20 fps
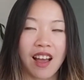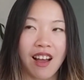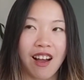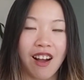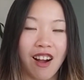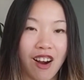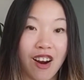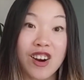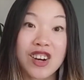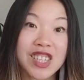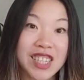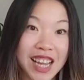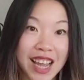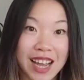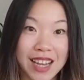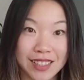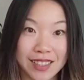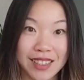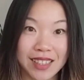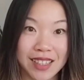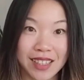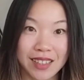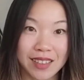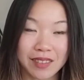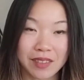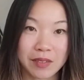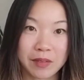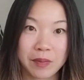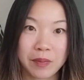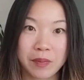Heart casting
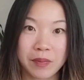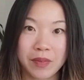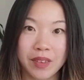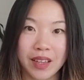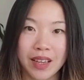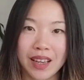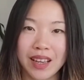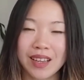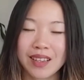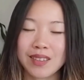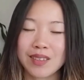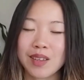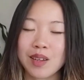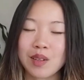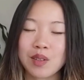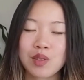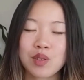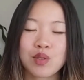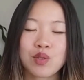is